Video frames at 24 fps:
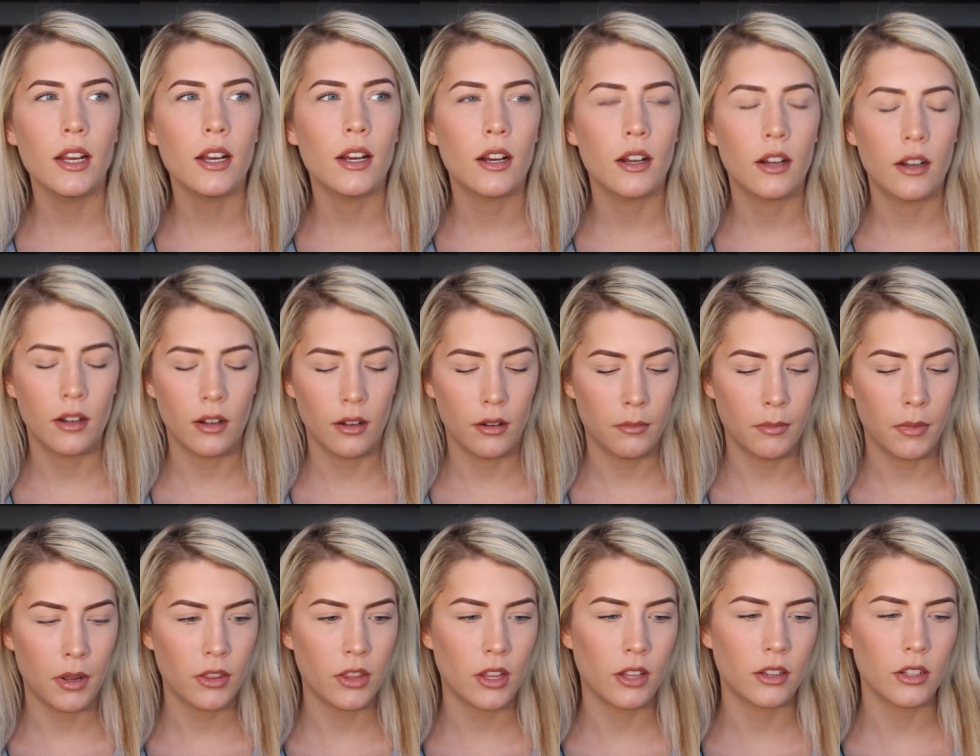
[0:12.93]

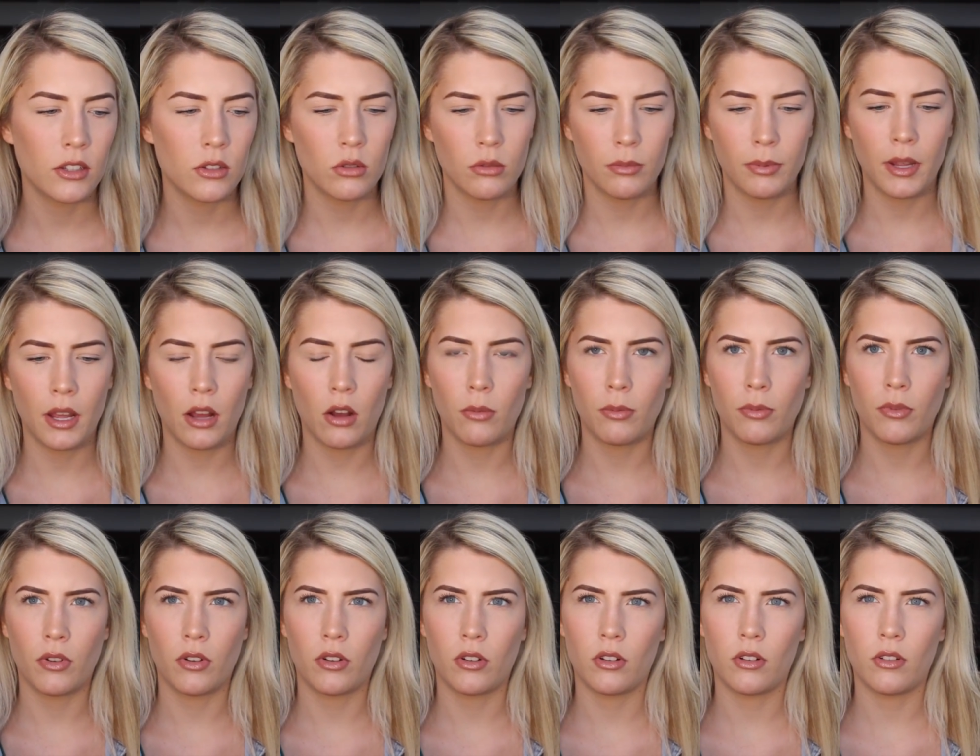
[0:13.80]
Um, I thought this would be
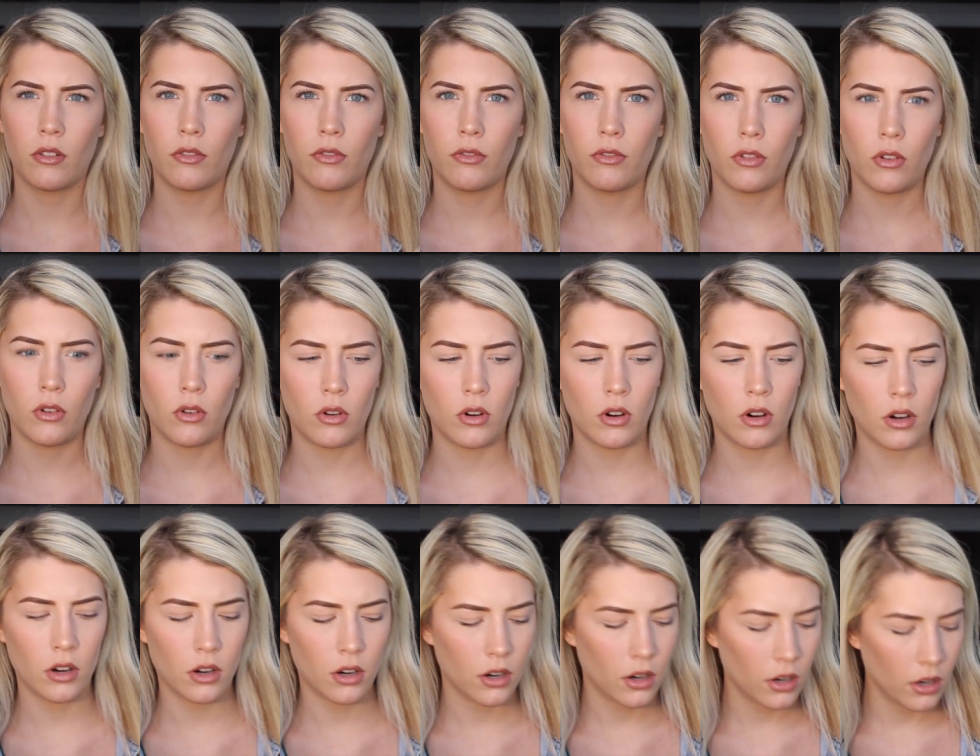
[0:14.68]
helpful
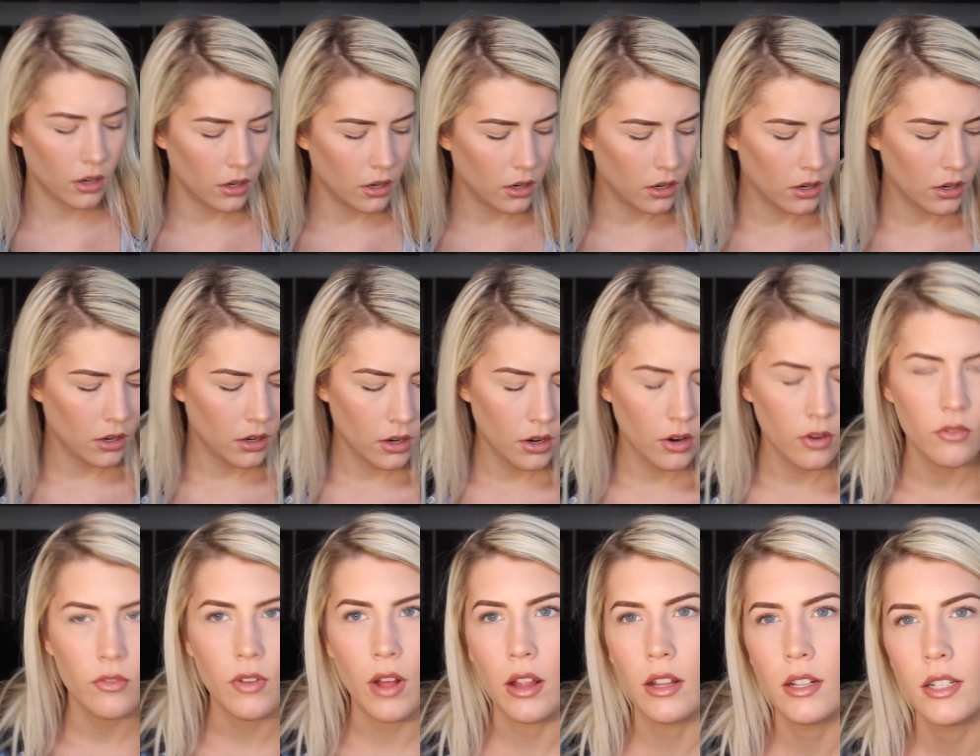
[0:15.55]
for
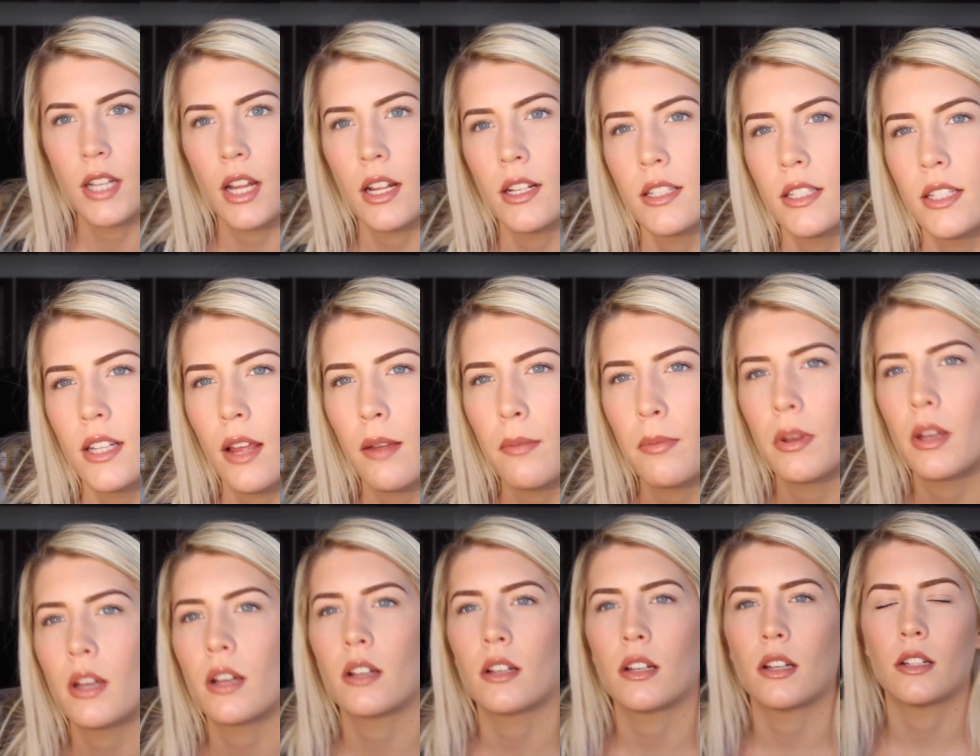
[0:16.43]
Valentine's Day
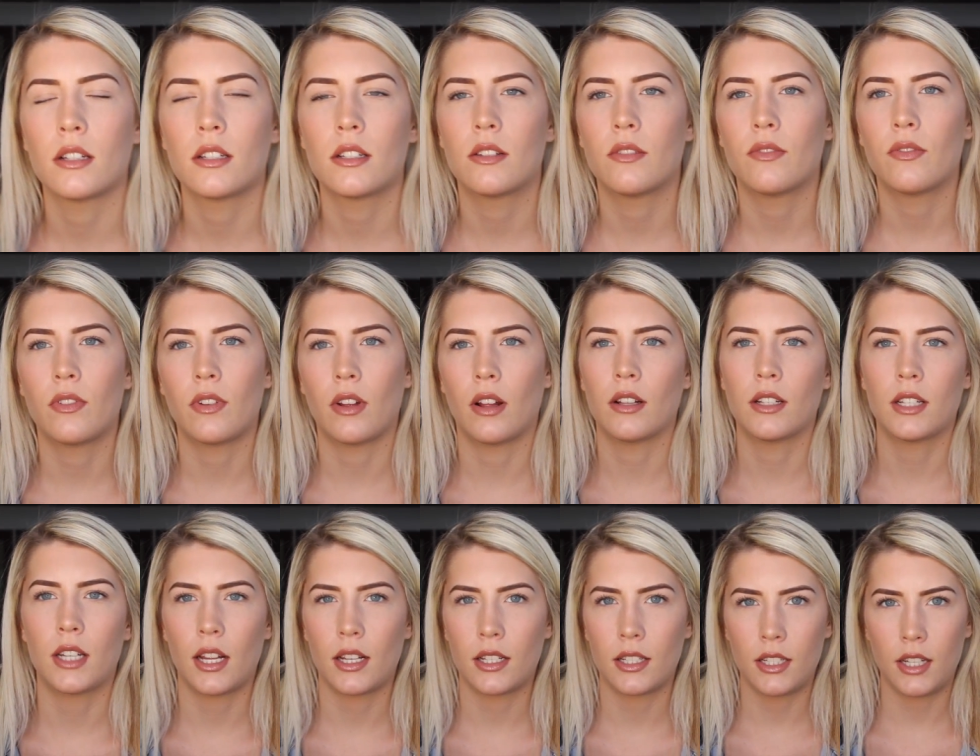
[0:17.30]
because
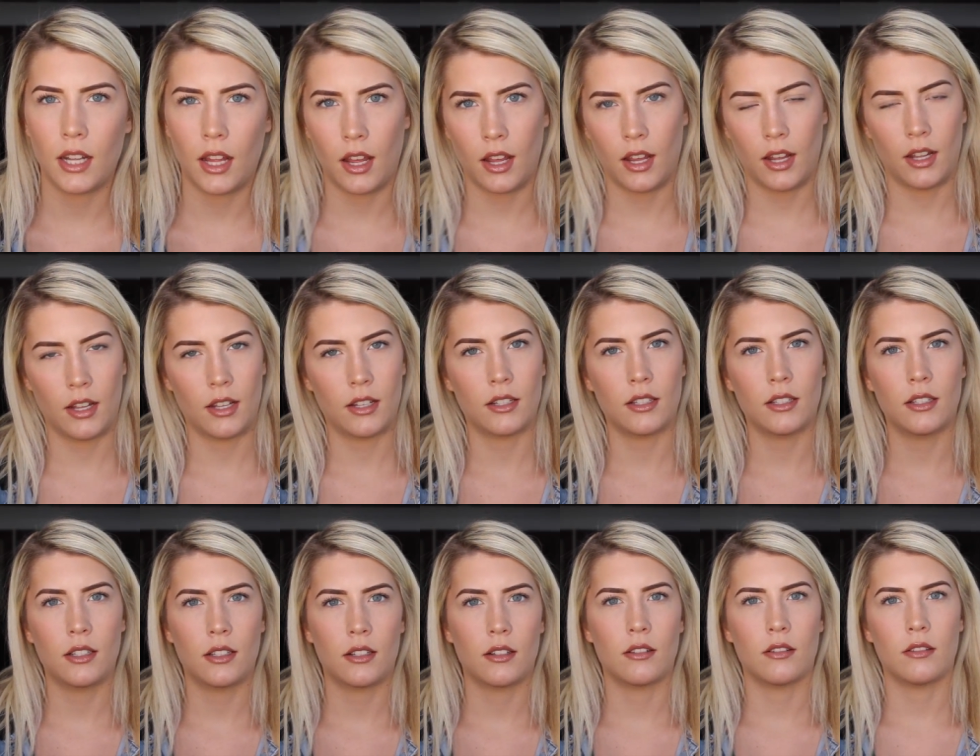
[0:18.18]
Valentine's Day
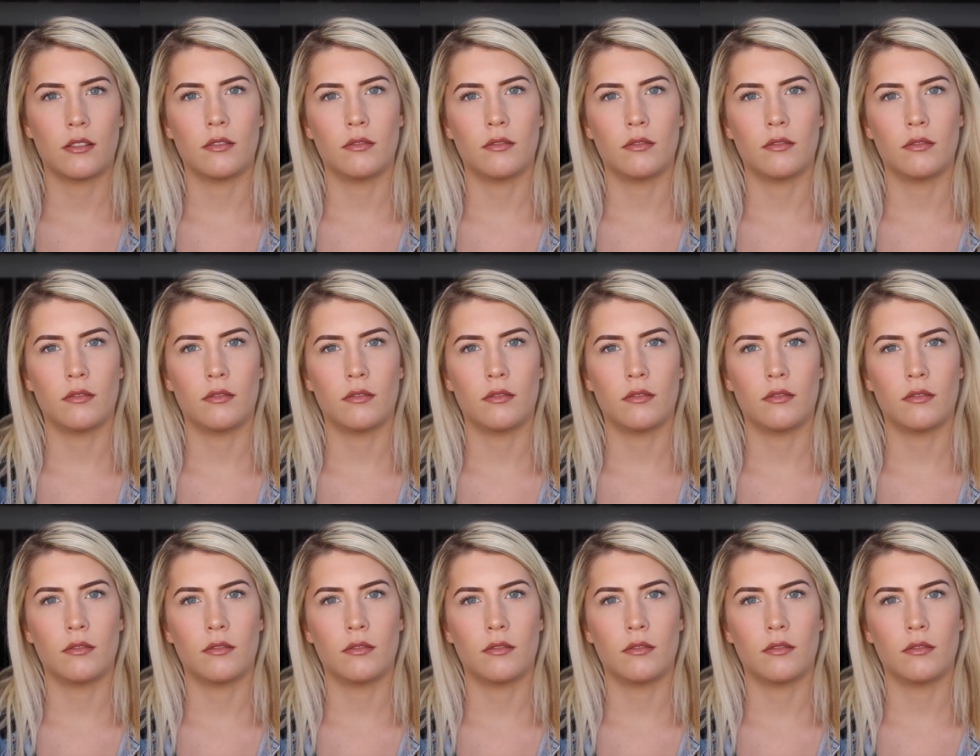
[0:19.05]
is